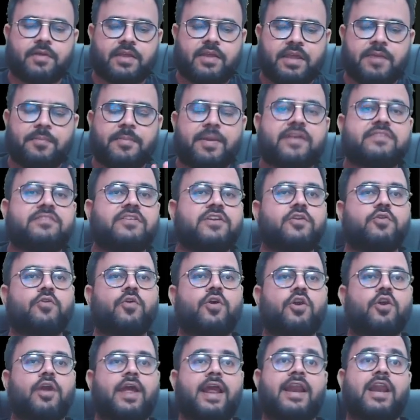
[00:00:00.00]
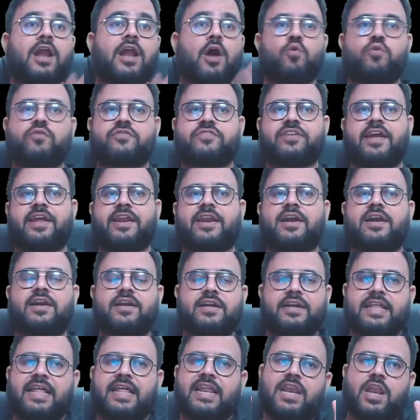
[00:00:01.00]
imagine you are an outsider,
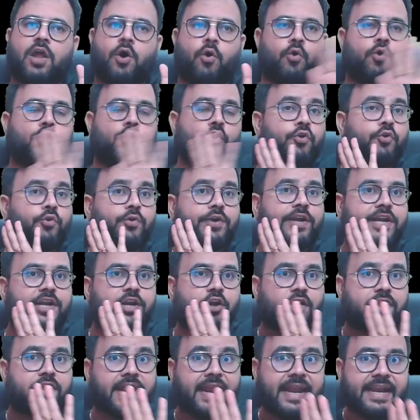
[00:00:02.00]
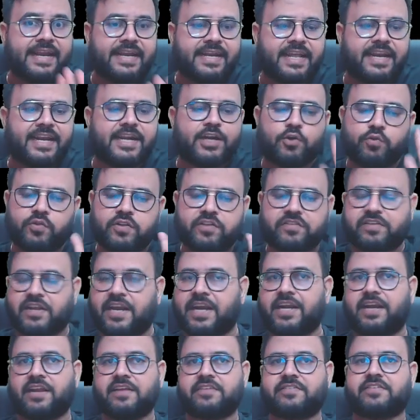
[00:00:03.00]
till now you did not enter into this
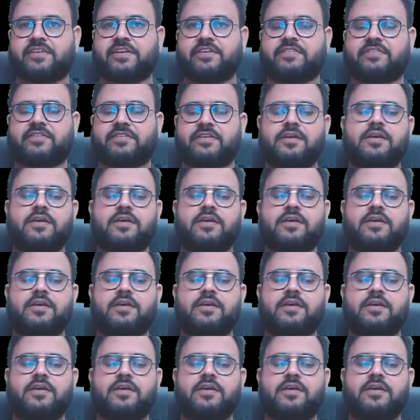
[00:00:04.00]
industry, sir.